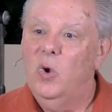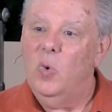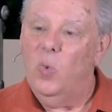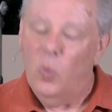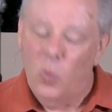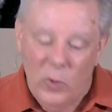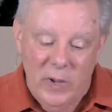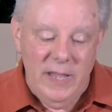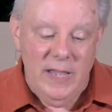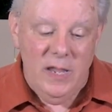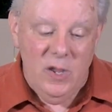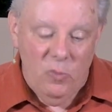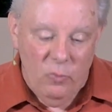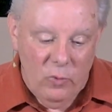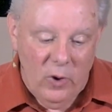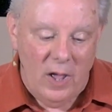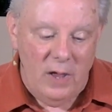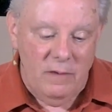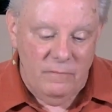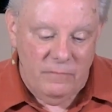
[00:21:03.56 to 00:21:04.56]
We
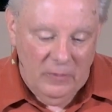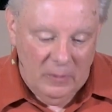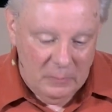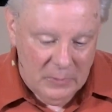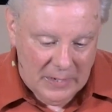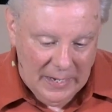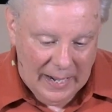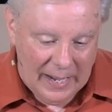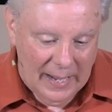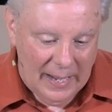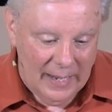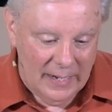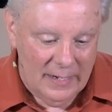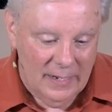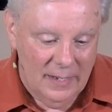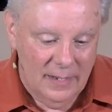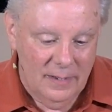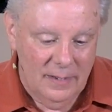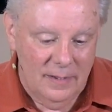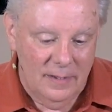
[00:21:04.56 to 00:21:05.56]
run from God,
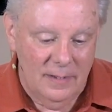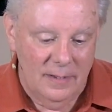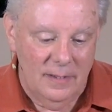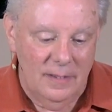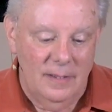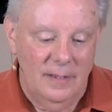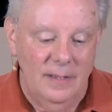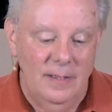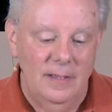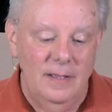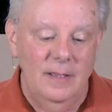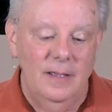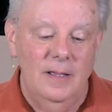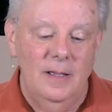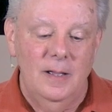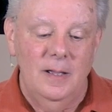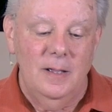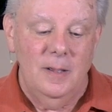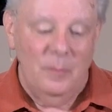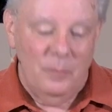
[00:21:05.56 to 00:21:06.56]

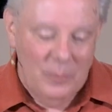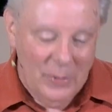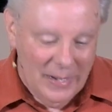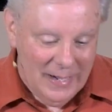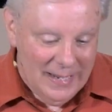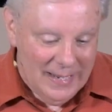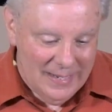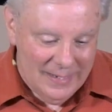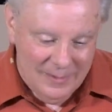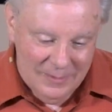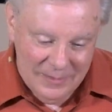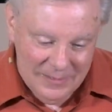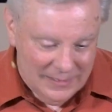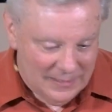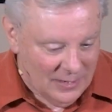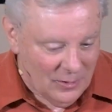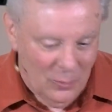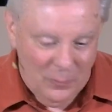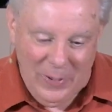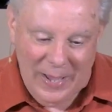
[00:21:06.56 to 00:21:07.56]
but he
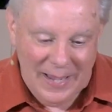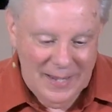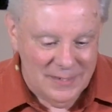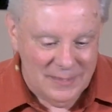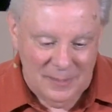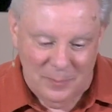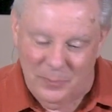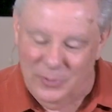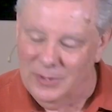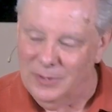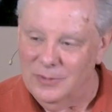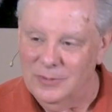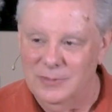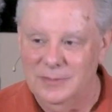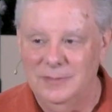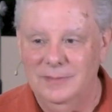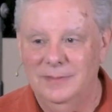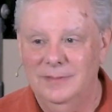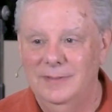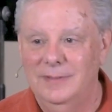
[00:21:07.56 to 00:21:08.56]
still pays the
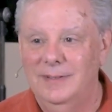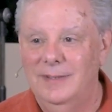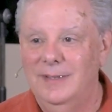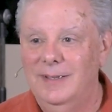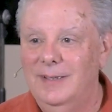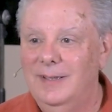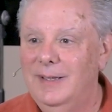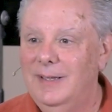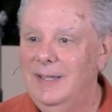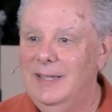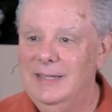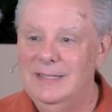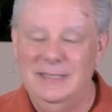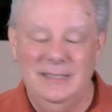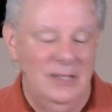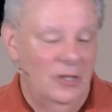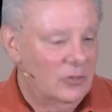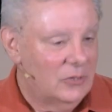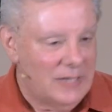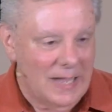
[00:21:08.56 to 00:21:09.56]
bills. He
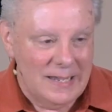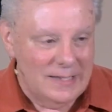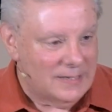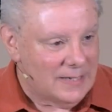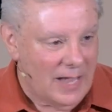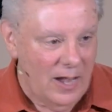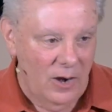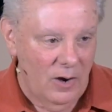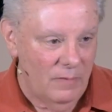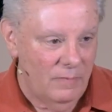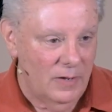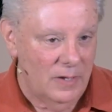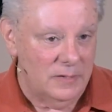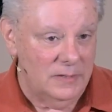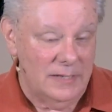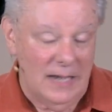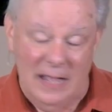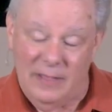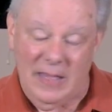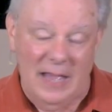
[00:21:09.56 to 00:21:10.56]
still takes care of
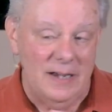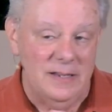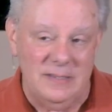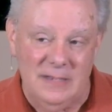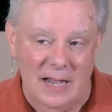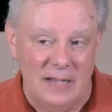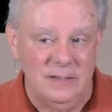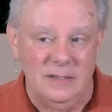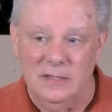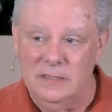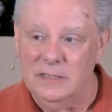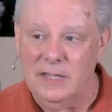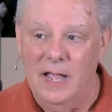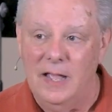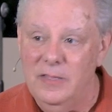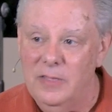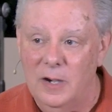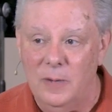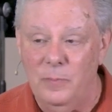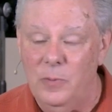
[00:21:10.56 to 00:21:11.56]
us. Now, that is not to
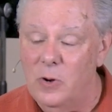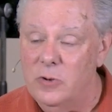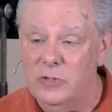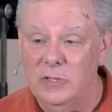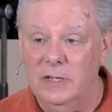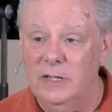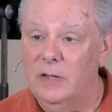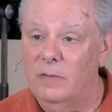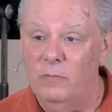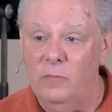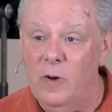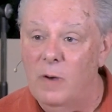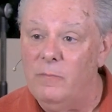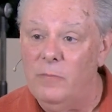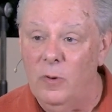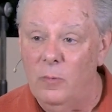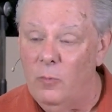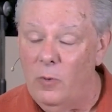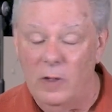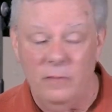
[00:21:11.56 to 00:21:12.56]
say that a person can
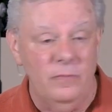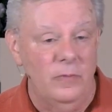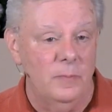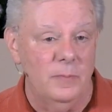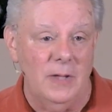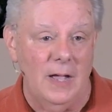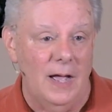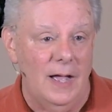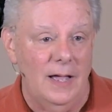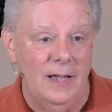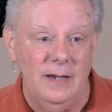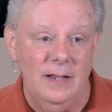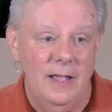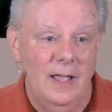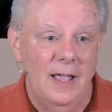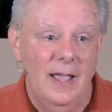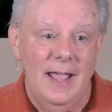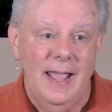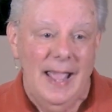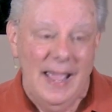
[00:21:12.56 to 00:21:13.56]
run from God
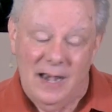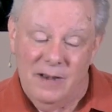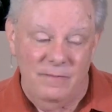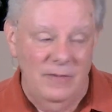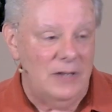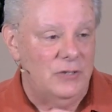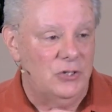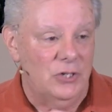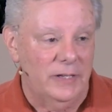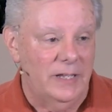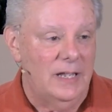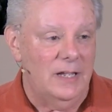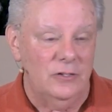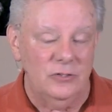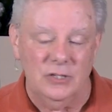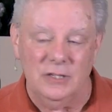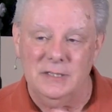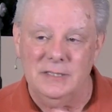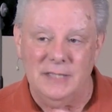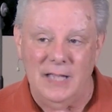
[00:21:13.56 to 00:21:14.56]
and eventually he'll
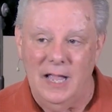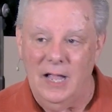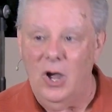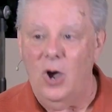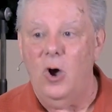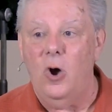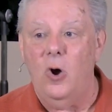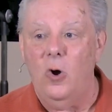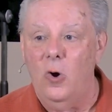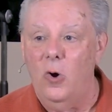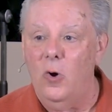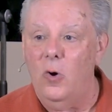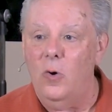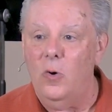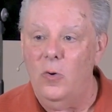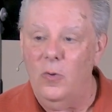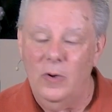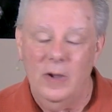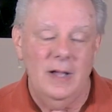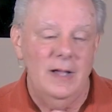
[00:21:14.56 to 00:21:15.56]
just say,
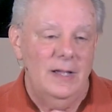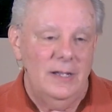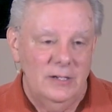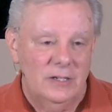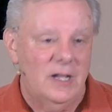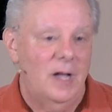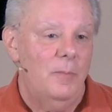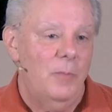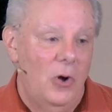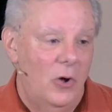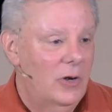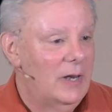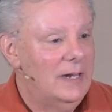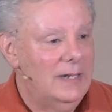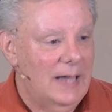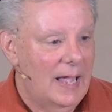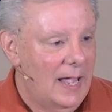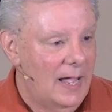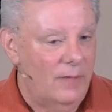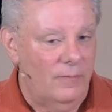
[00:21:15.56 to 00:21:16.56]
oh, come on
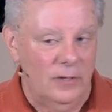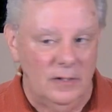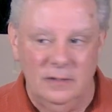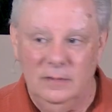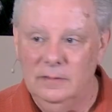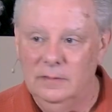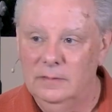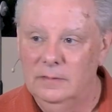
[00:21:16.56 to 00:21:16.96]
into heaven.